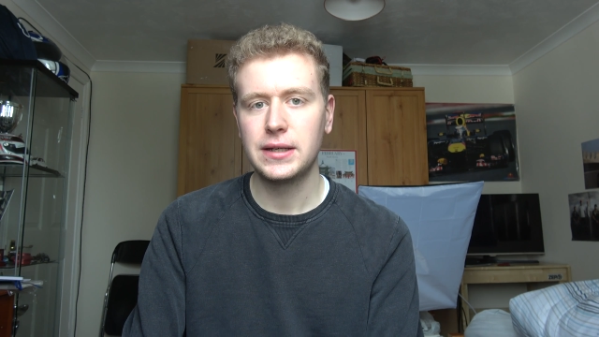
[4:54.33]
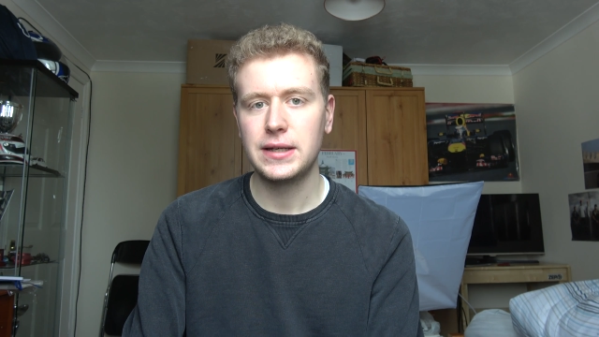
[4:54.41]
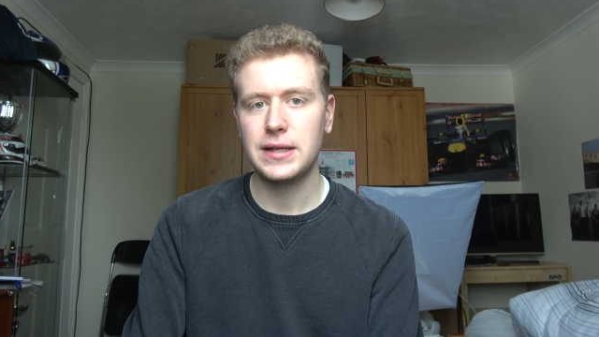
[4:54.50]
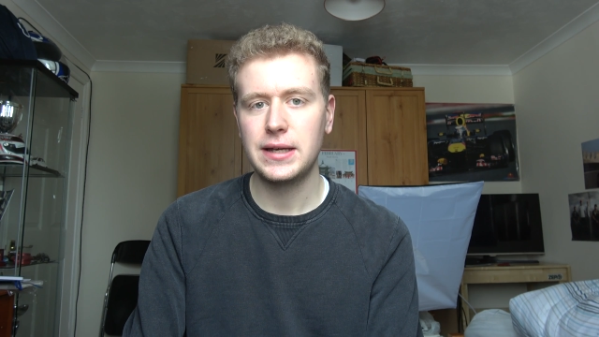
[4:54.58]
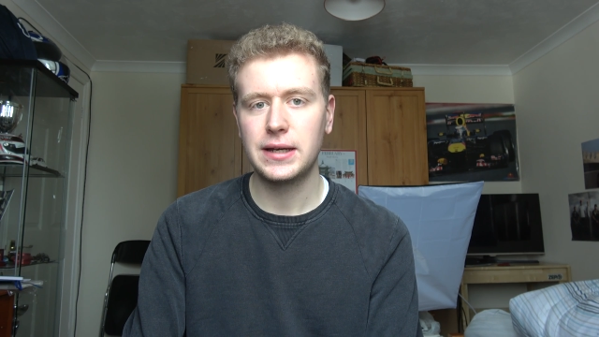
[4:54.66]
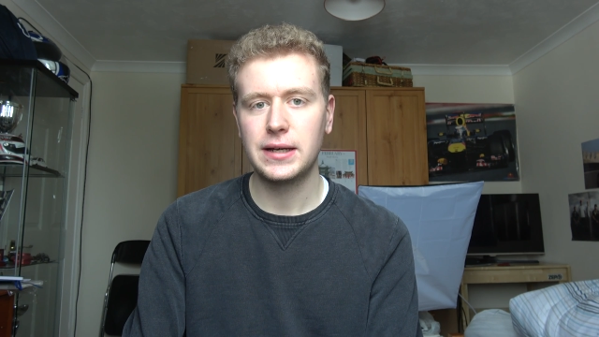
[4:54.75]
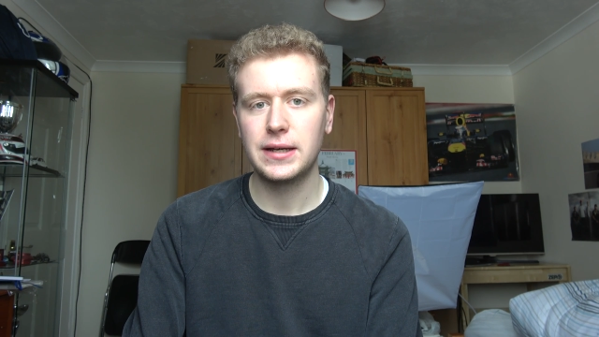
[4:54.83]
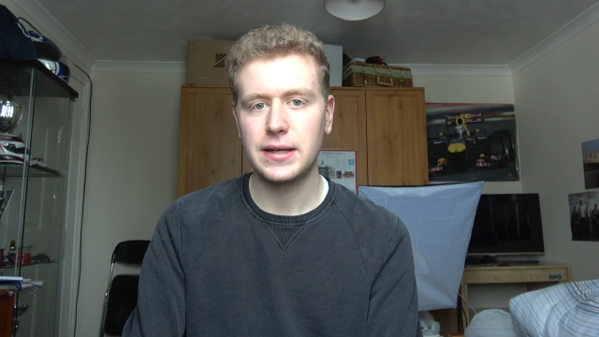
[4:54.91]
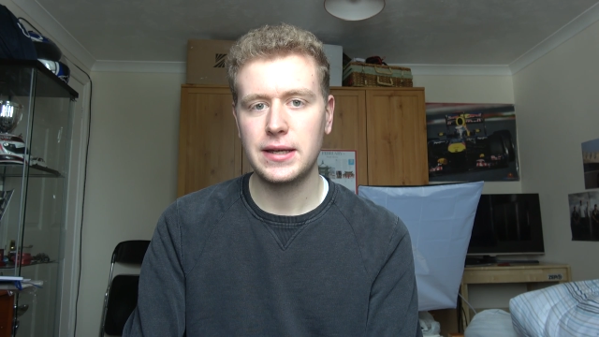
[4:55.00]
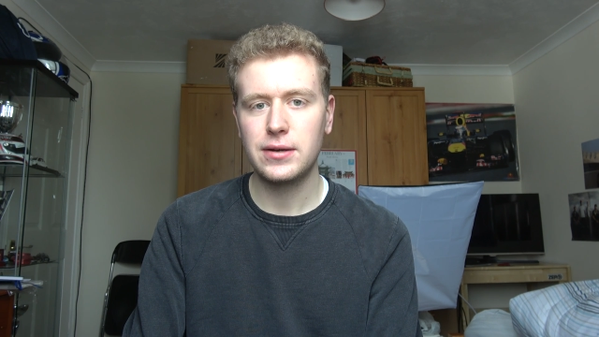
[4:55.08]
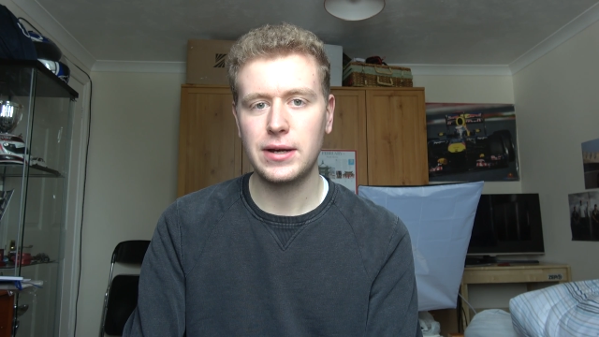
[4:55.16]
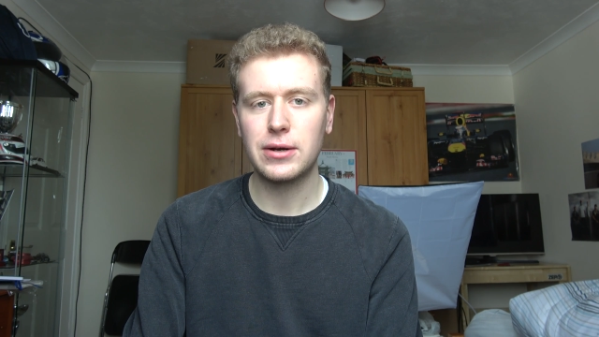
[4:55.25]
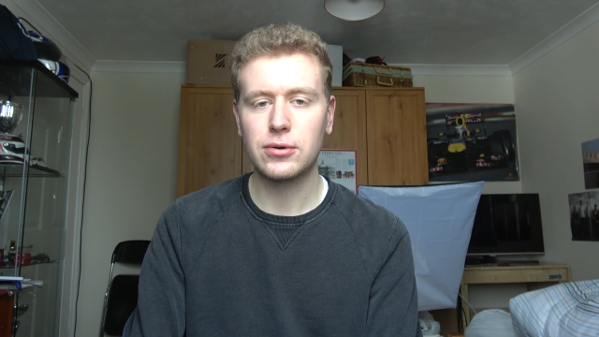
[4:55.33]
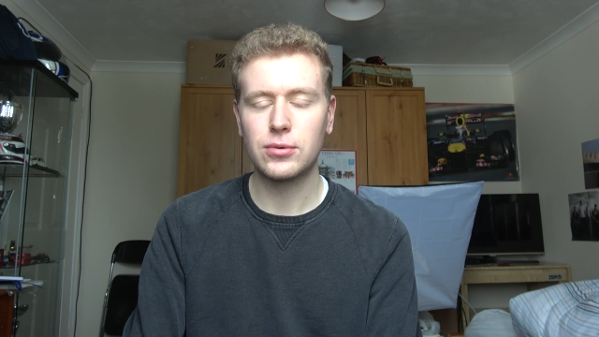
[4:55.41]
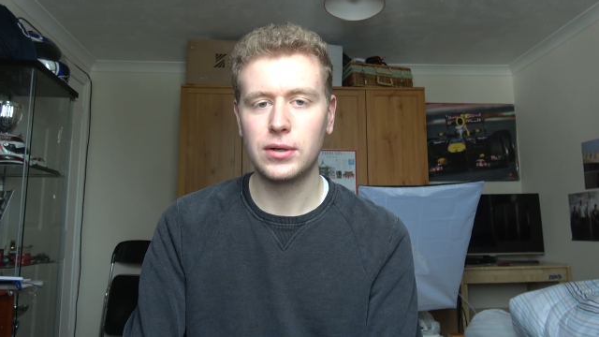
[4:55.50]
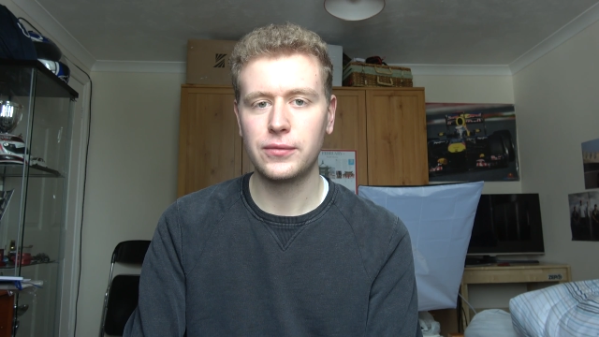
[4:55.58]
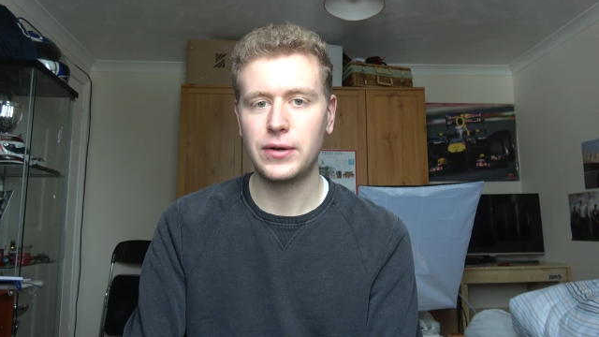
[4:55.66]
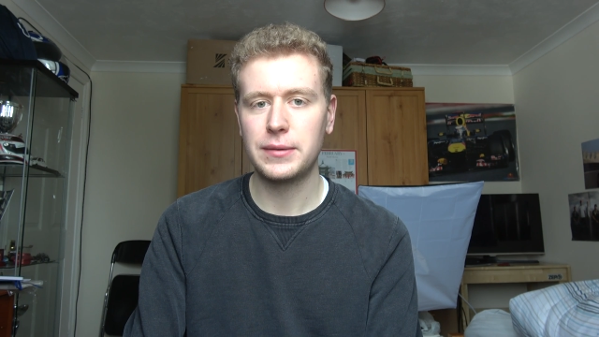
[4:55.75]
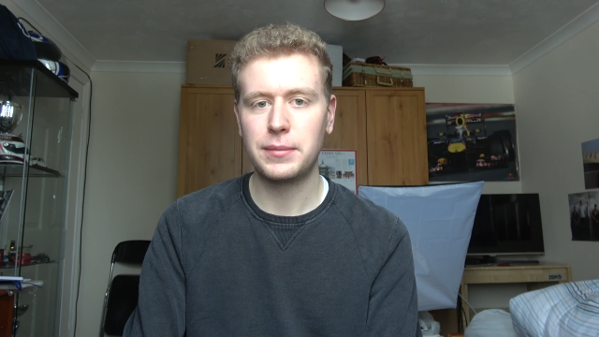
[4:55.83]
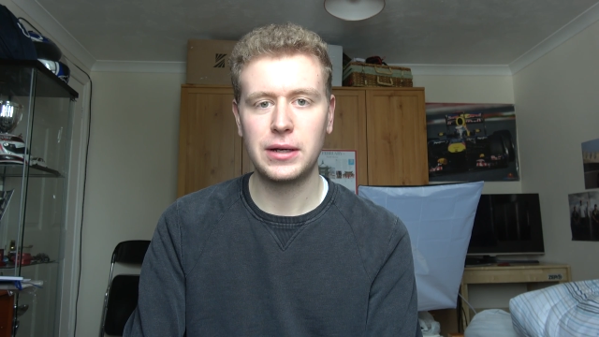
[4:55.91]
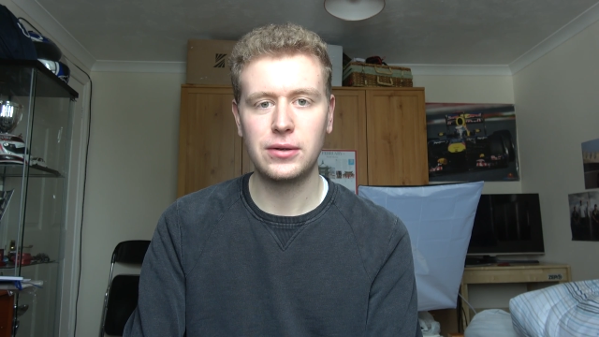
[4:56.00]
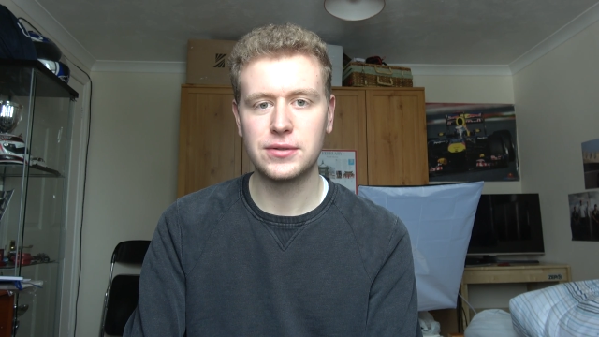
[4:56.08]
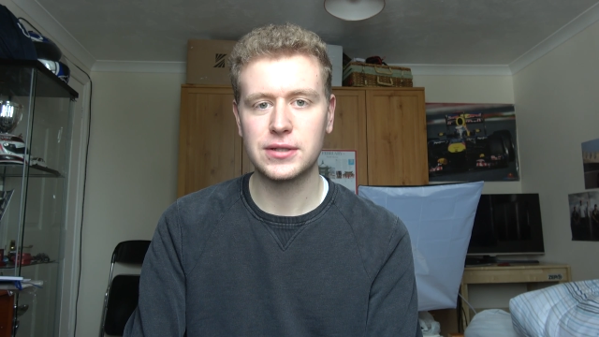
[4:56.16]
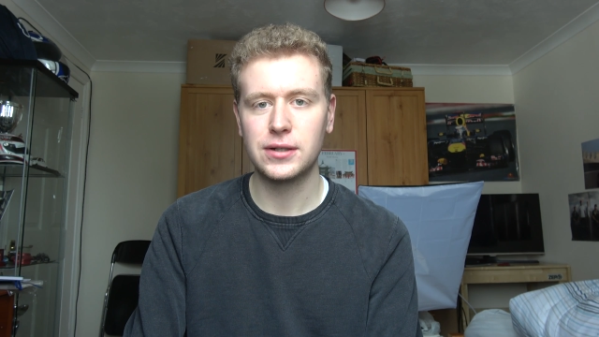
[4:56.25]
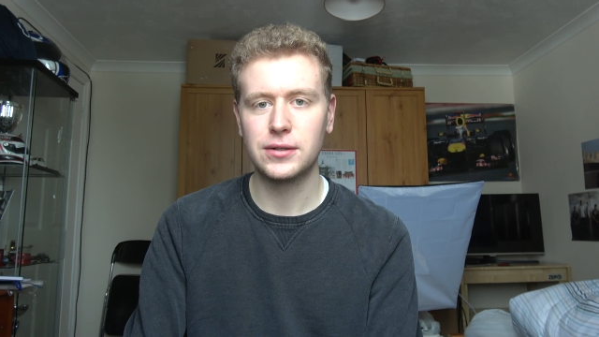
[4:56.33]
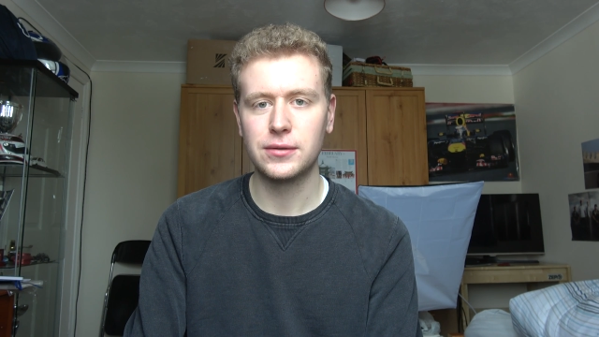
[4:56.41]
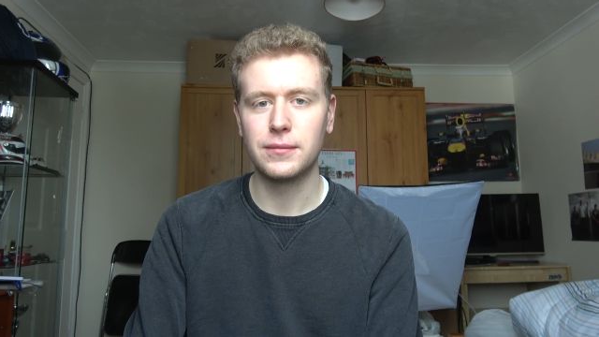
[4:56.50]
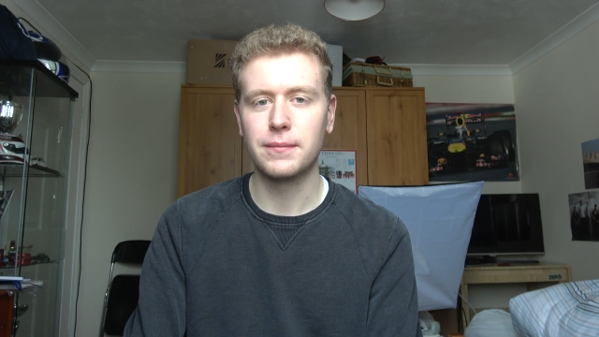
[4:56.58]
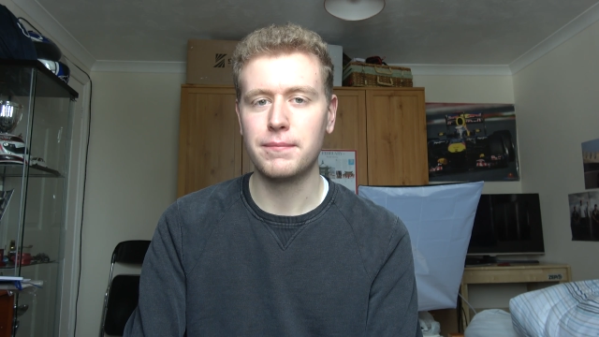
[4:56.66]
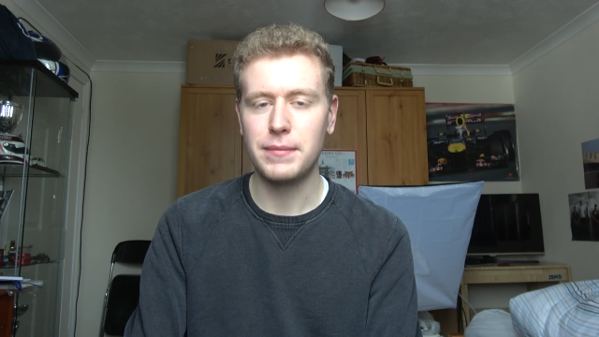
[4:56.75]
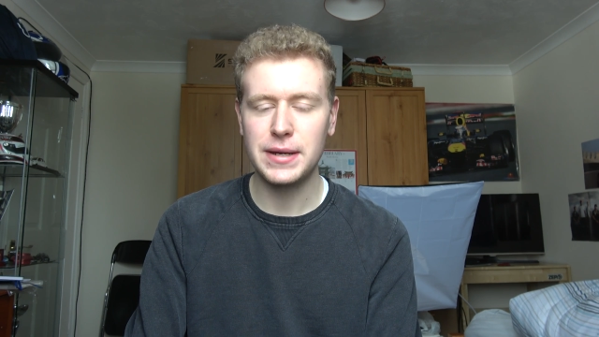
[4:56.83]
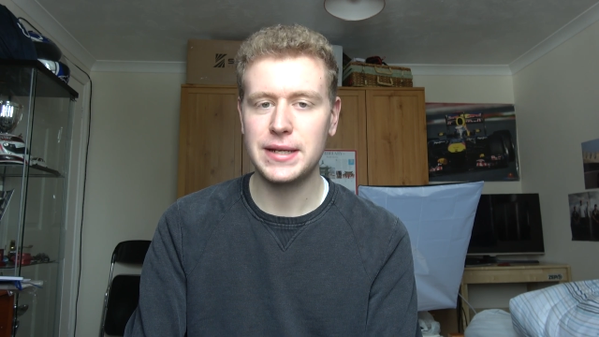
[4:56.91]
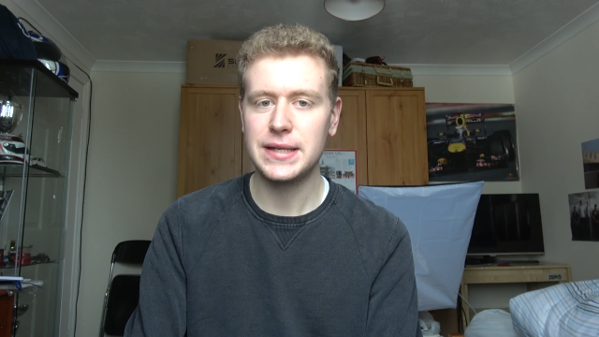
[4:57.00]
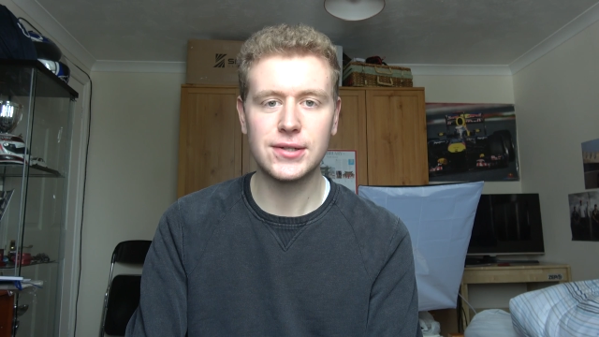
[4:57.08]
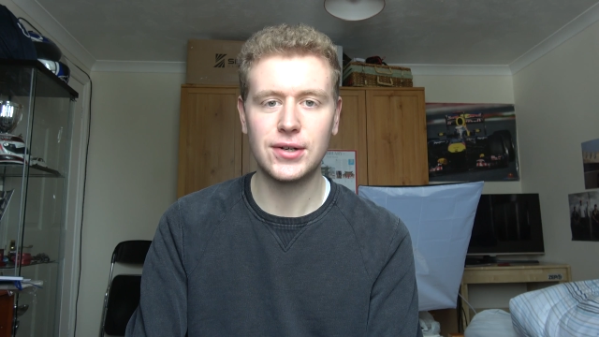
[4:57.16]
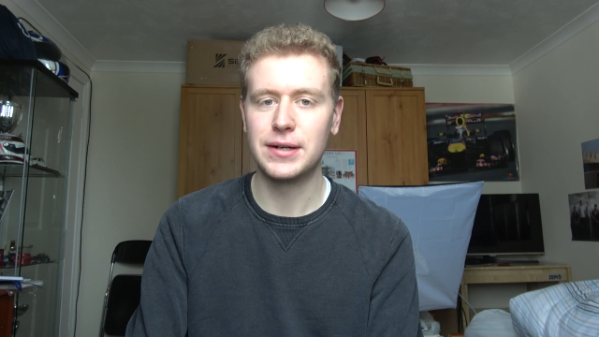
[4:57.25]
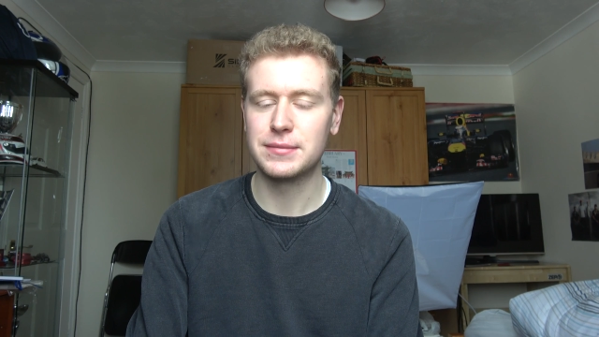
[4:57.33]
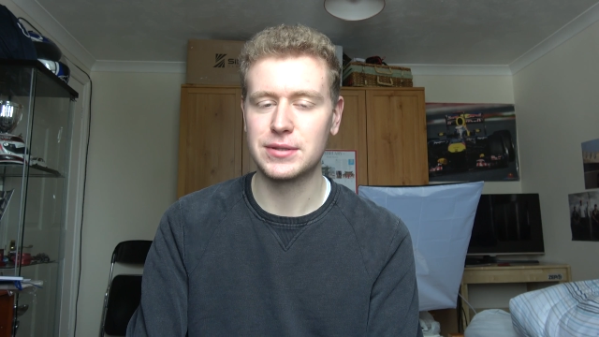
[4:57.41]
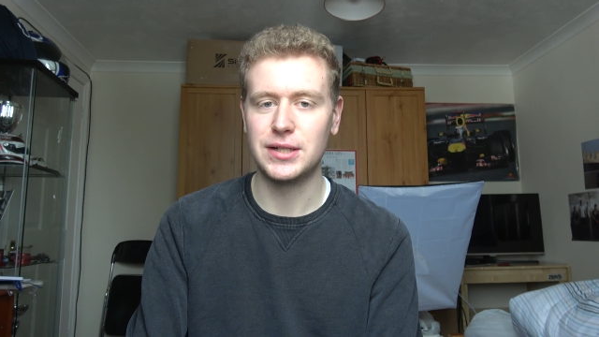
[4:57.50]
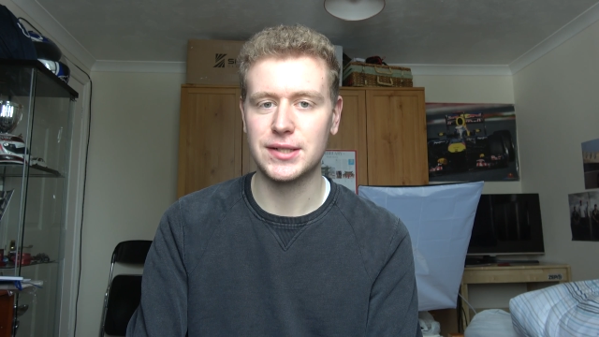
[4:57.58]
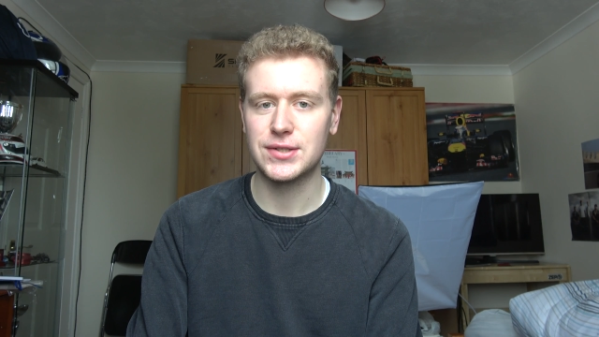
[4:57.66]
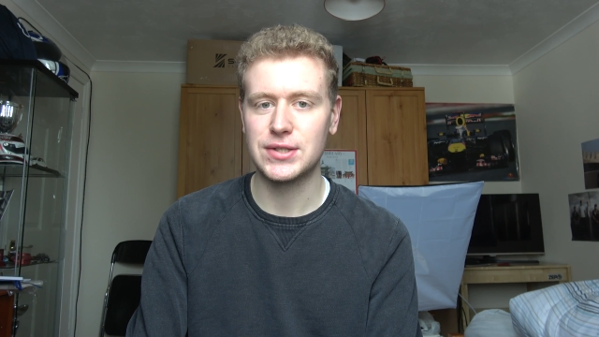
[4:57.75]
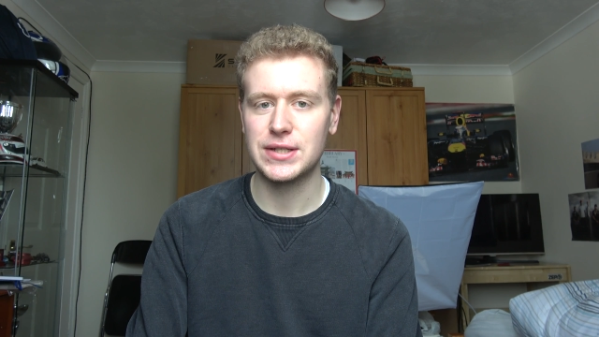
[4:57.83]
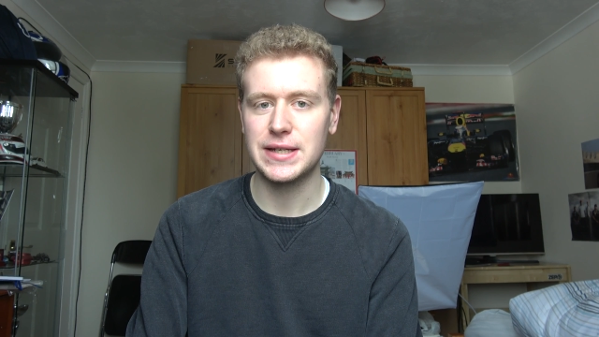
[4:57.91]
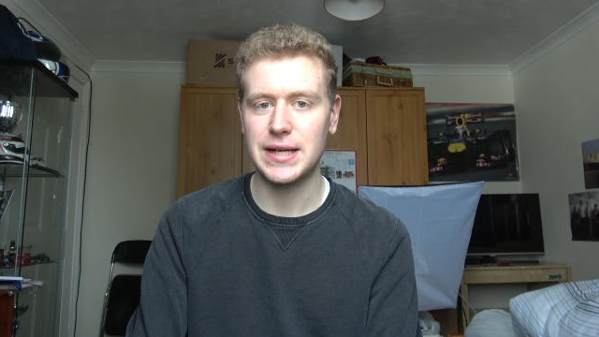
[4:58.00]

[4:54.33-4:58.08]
he got out-qualified by Alonso many times last year,